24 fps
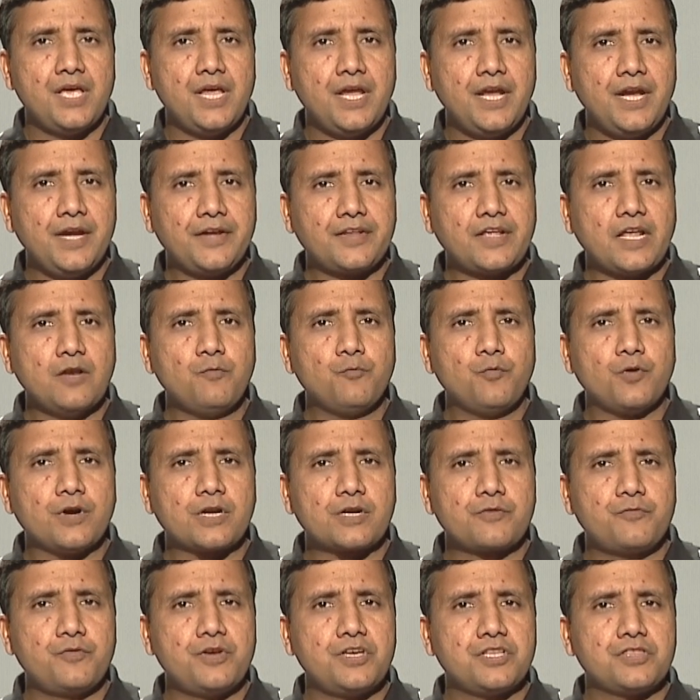it can
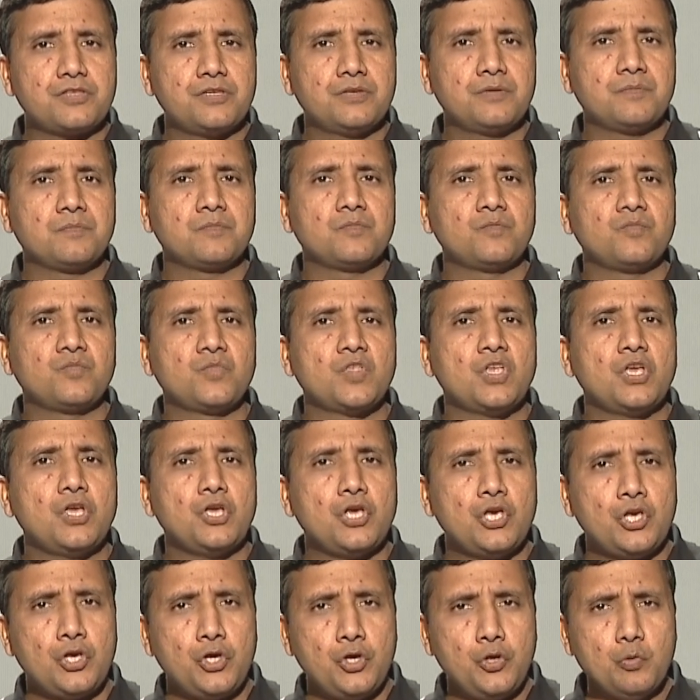work with
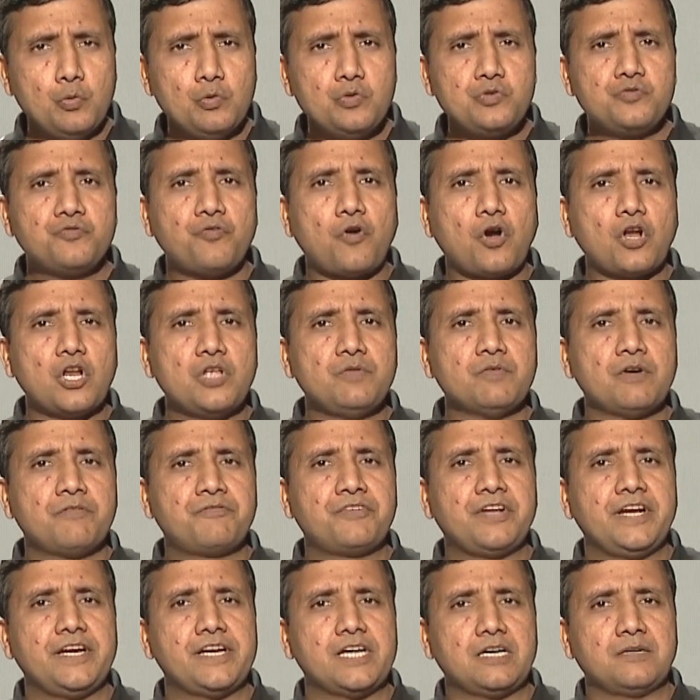huge volume of
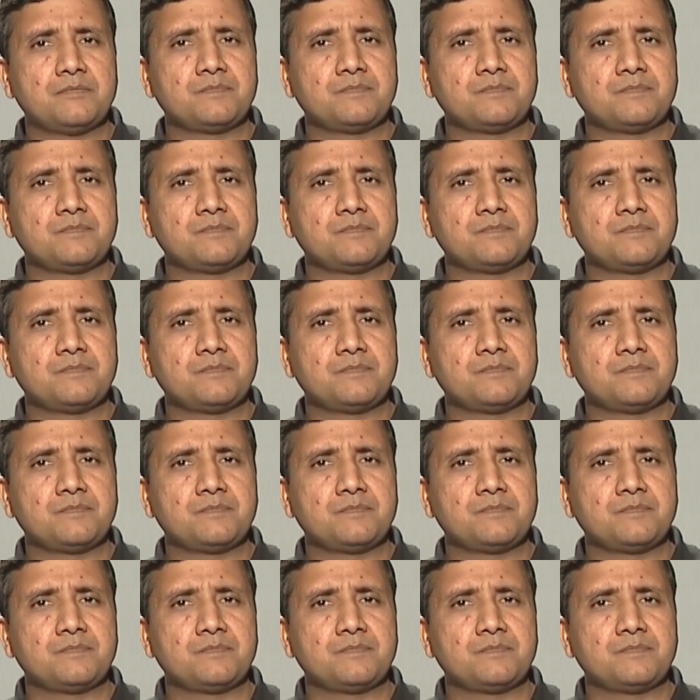data.